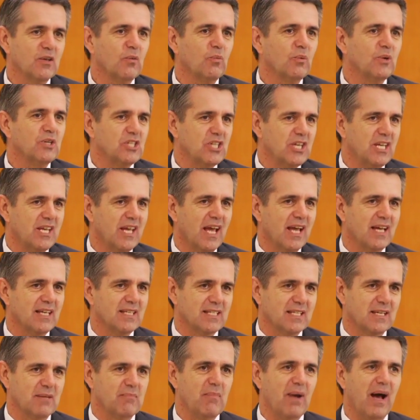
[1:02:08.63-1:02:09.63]
which he has
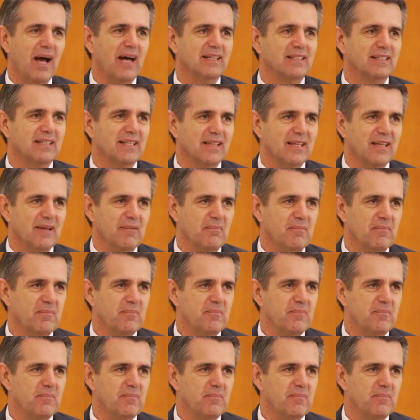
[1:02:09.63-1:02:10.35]
commanded them.